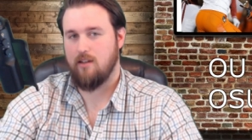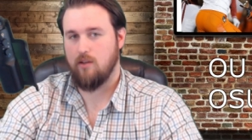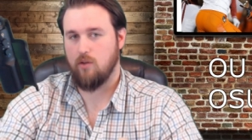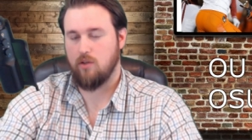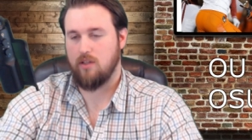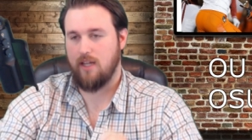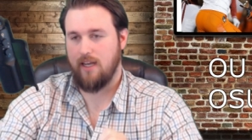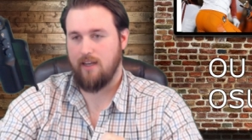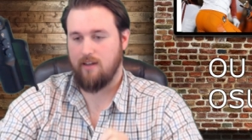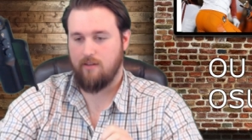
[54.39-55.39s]
look
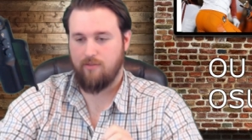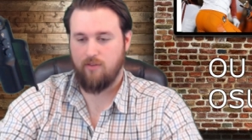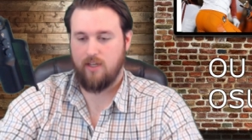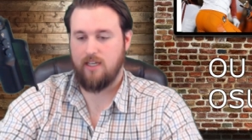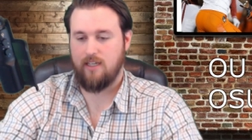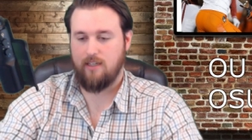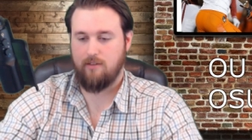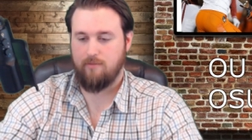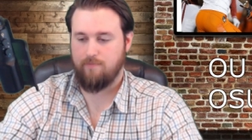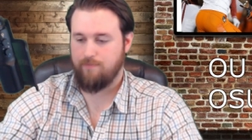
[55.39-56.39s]
like a freaking